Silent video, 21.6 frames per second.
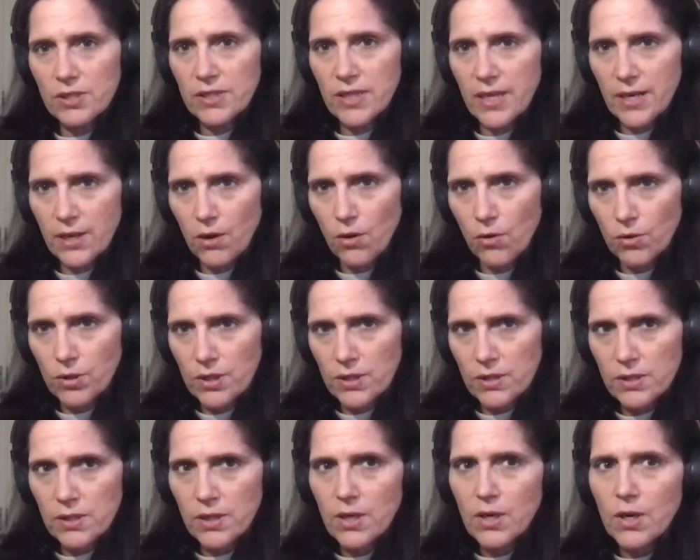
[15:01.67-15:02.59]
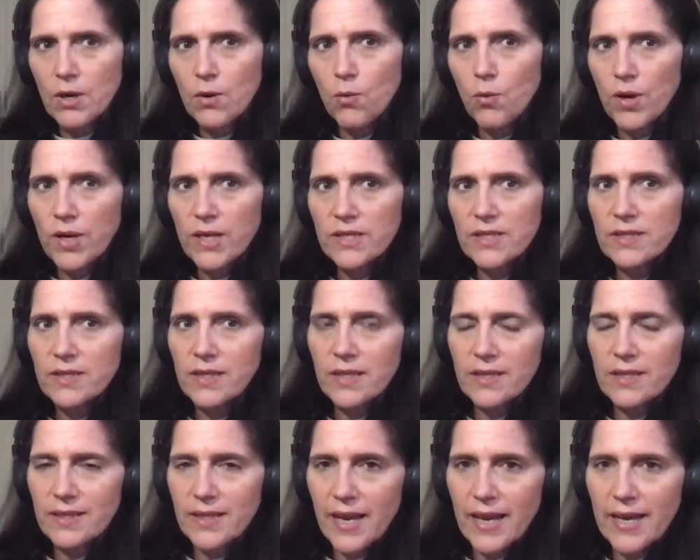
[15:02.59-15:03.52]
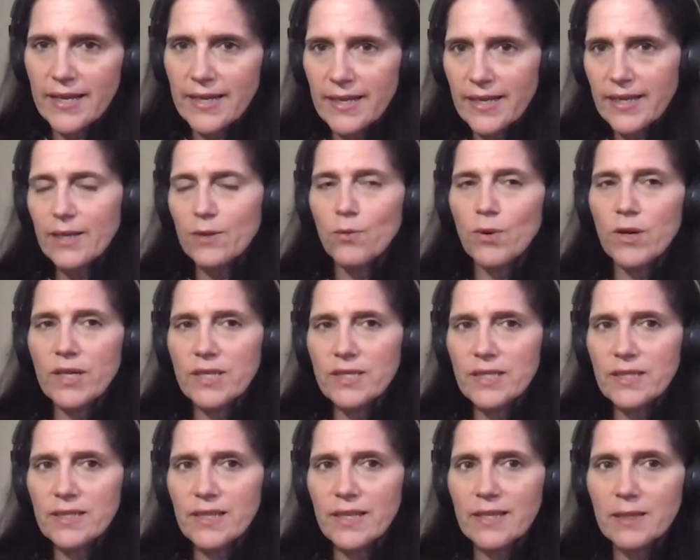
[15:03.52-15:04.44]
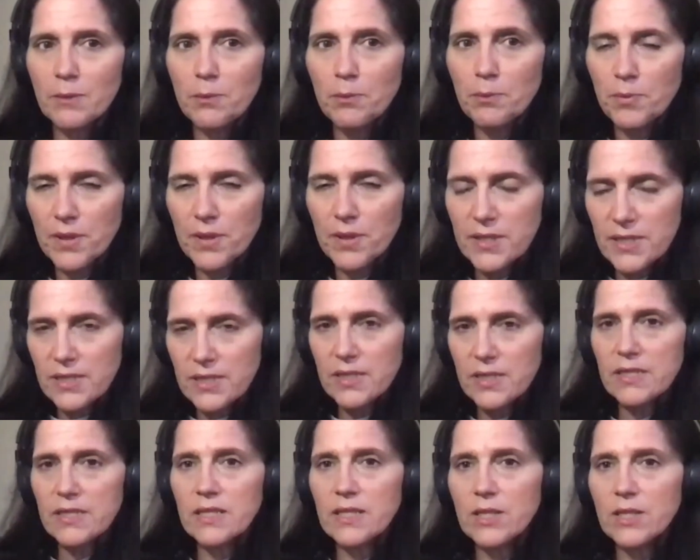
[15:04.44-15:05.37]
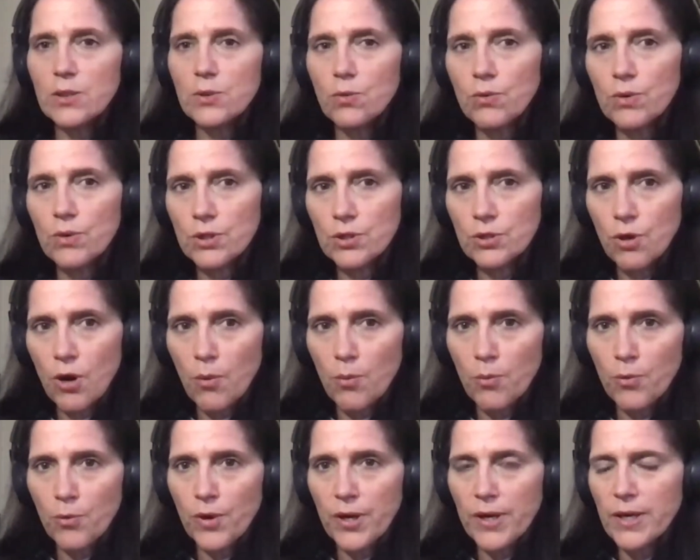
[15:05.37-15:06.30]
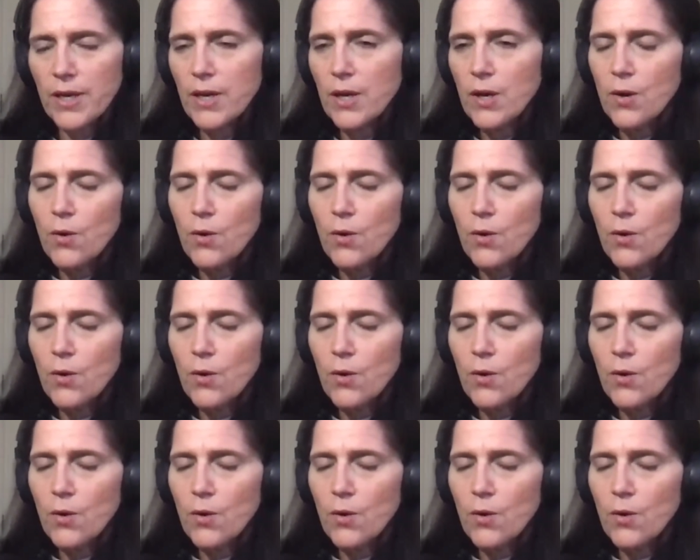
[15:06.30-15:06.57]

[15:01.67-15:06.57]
stakeholders. What is it that they need? What is it that the business need in order to operate?